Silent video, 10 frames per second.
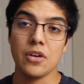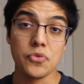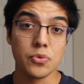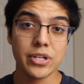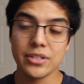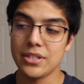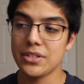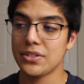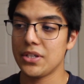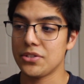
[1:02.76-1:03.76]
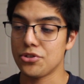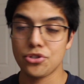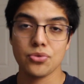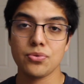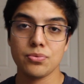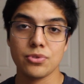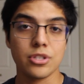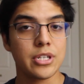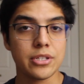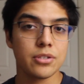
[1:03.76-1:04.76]
If you wanted this as a shoe to
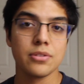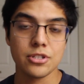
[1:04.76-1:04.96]
take to the